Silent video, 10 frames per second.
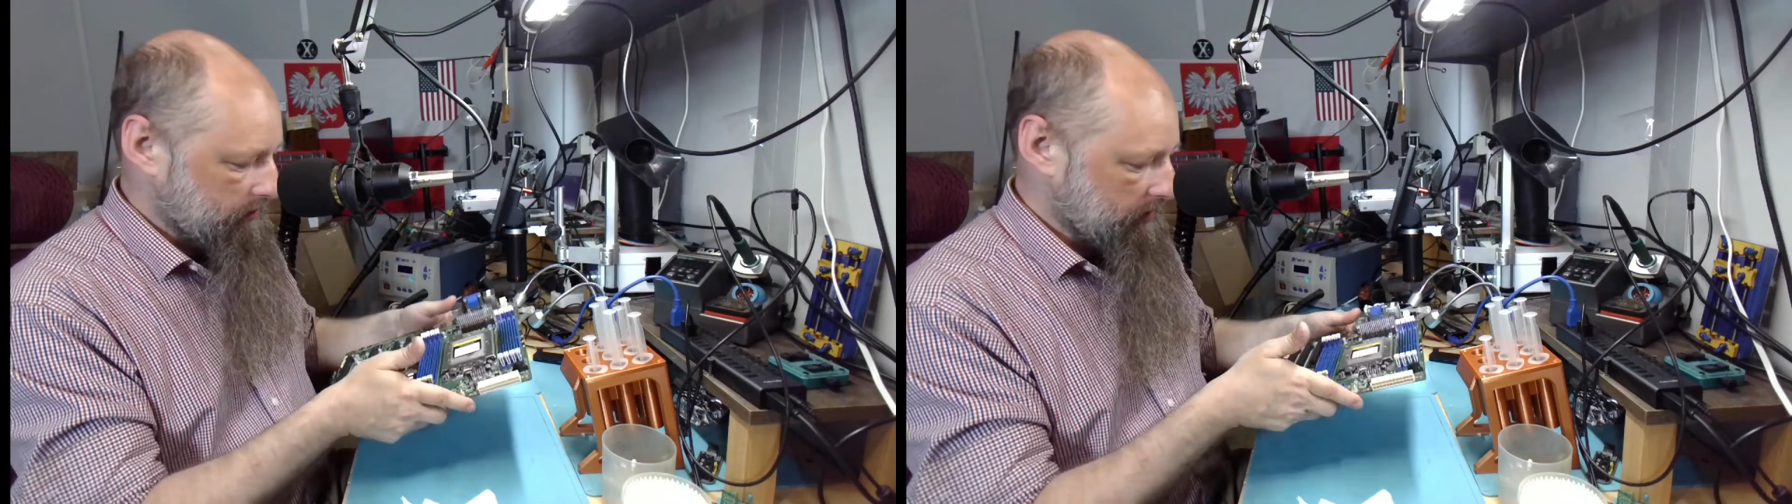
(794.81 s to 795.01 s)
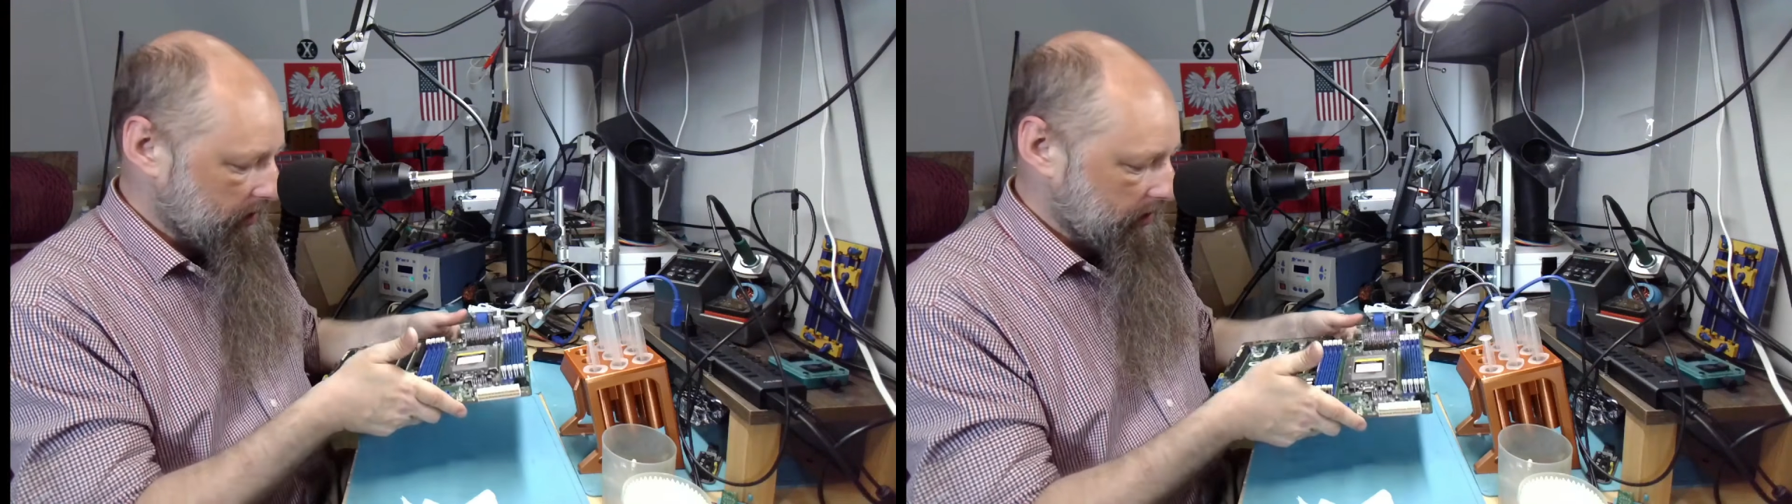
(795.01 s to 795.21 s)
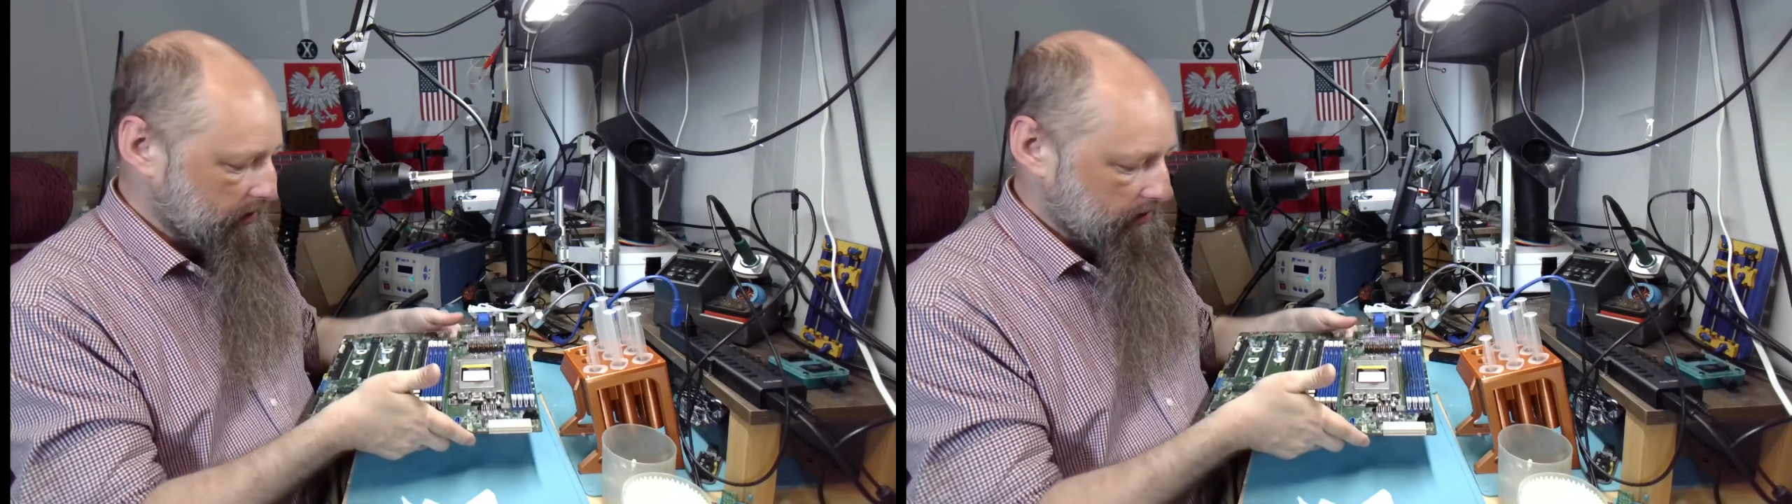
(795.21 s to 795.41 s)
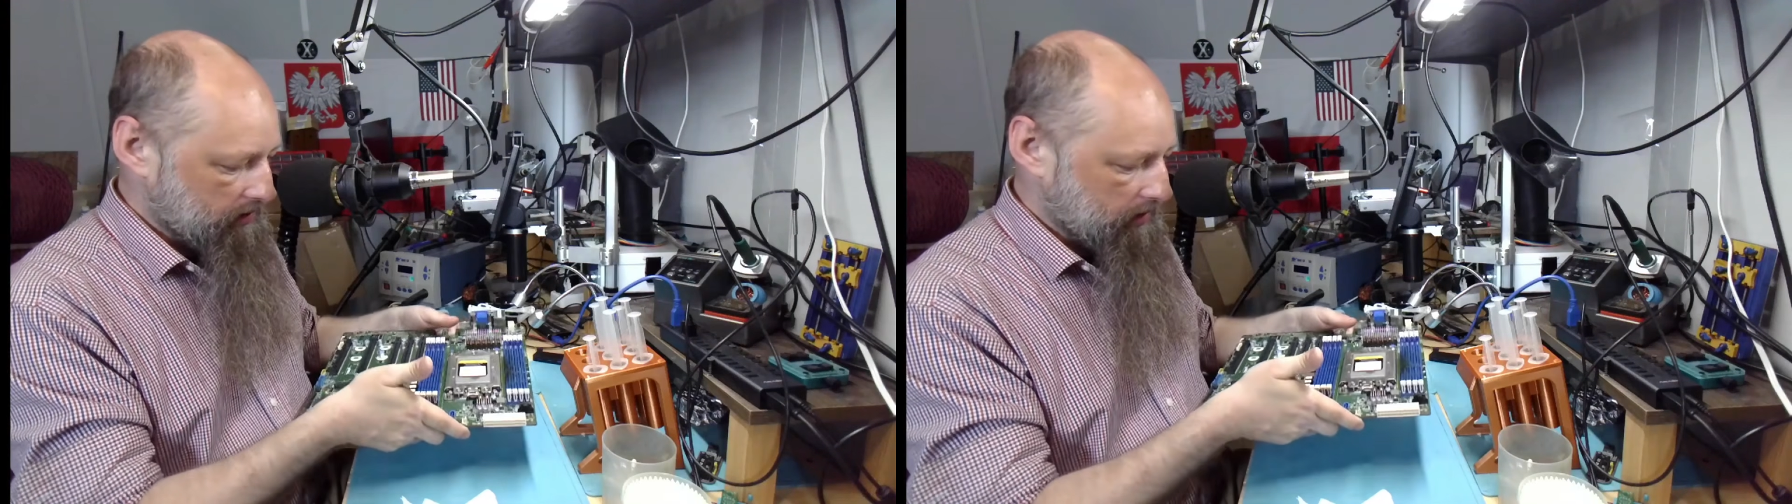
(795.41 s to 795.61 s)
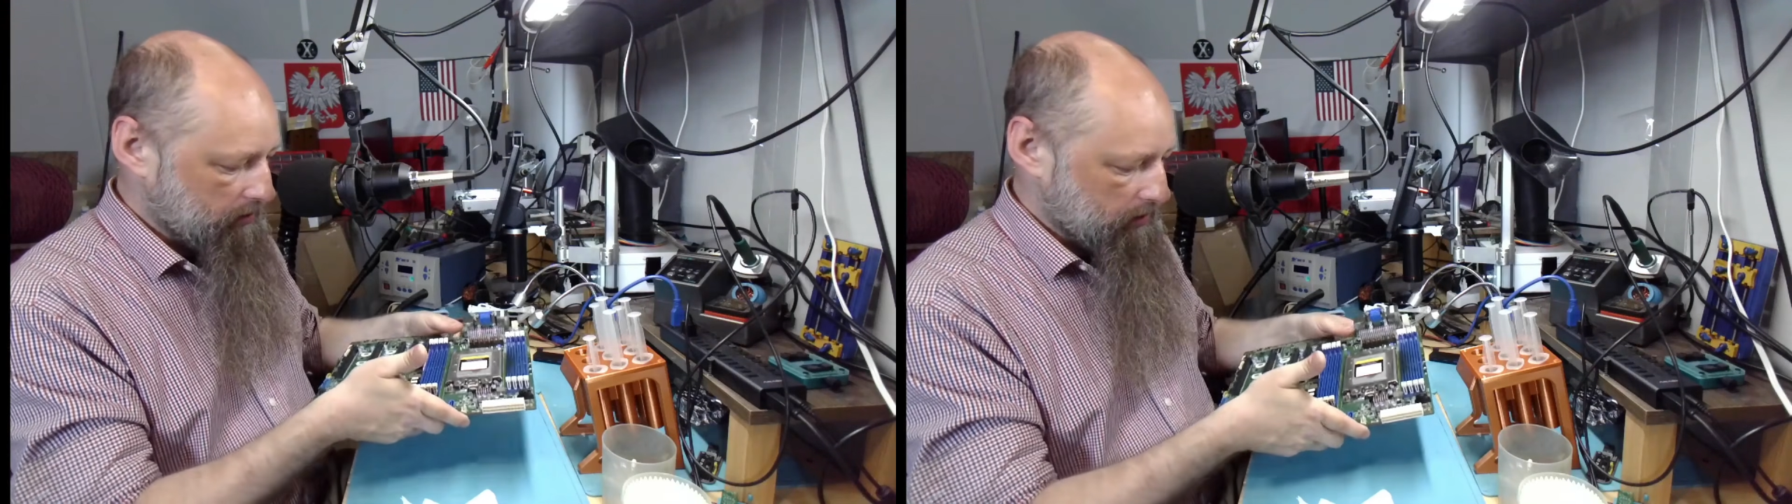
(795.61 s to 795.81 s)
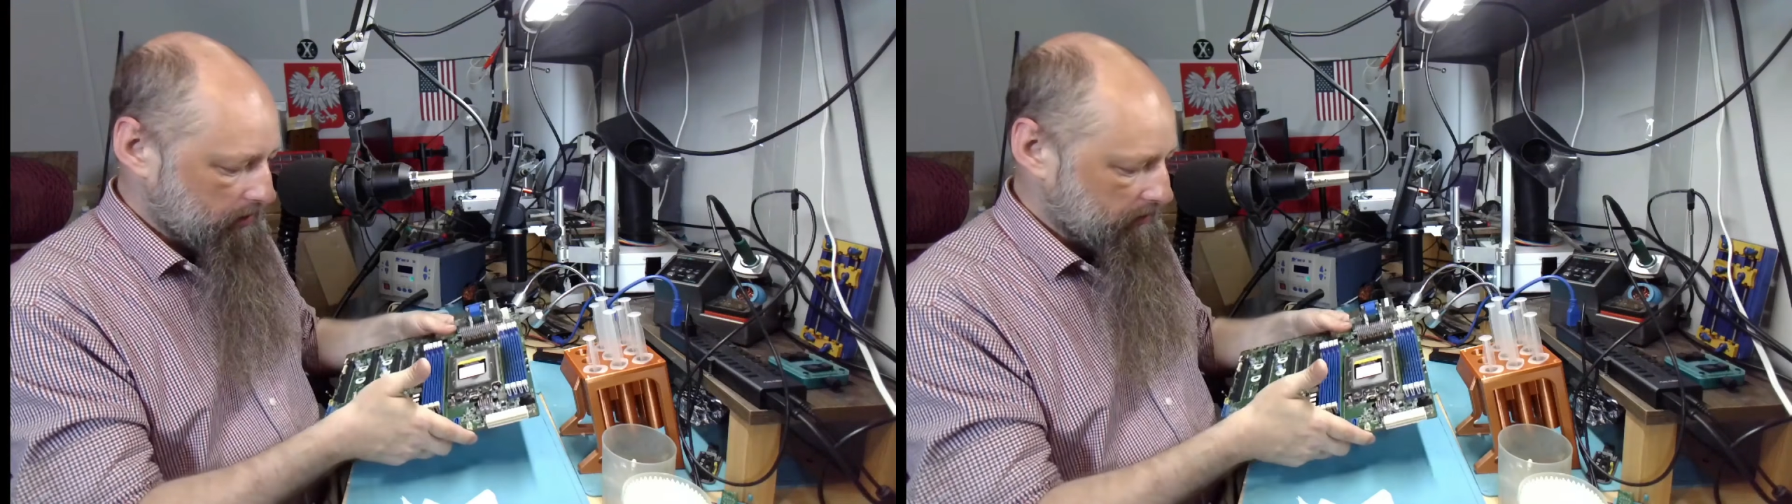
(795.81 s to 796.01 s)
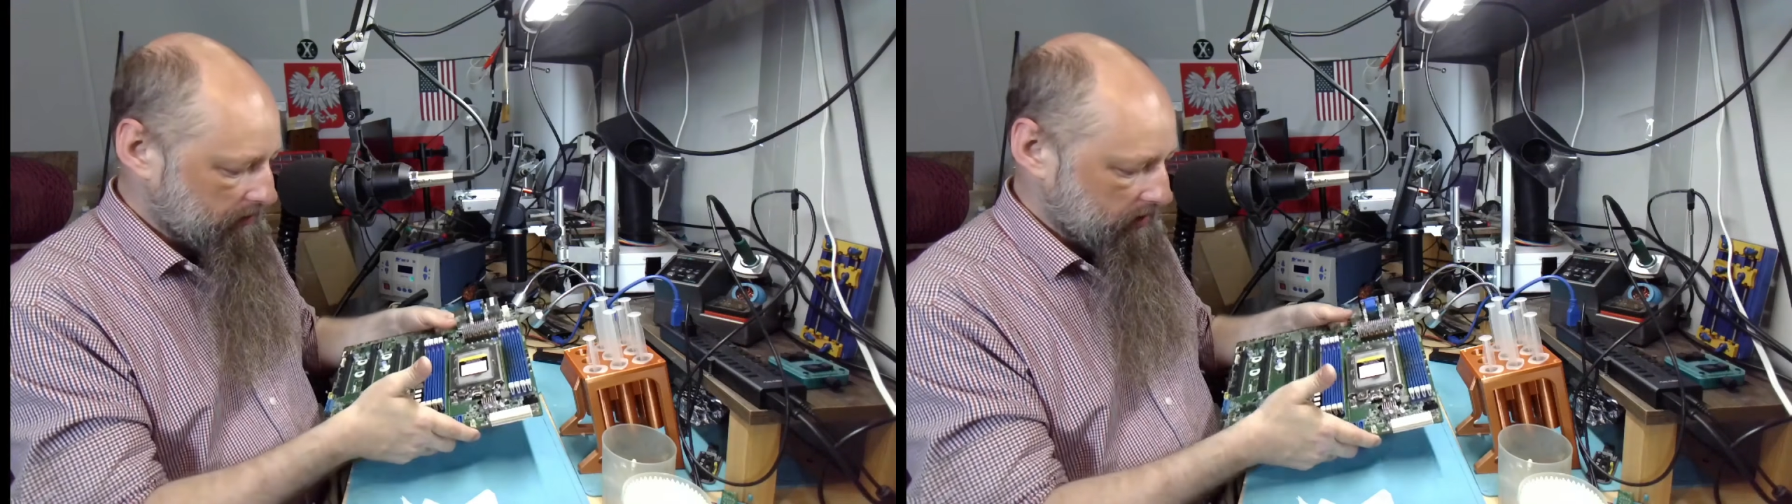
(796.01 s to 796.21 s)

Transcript: right? It's still worth